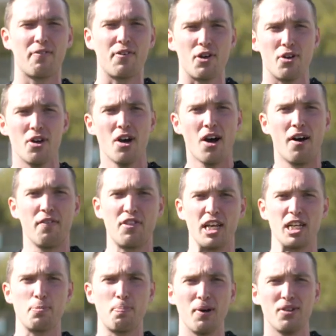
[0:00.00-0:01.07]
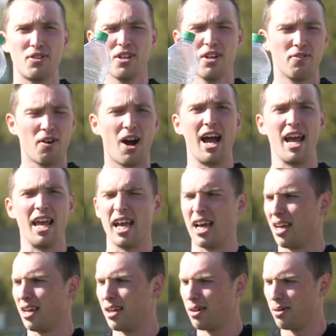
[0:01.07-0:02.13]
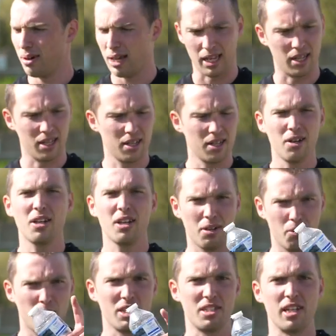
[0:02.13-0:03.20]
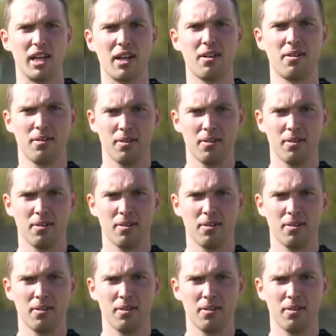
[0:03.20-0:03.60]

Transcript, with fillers: review of these boots right here. Wait, one sec.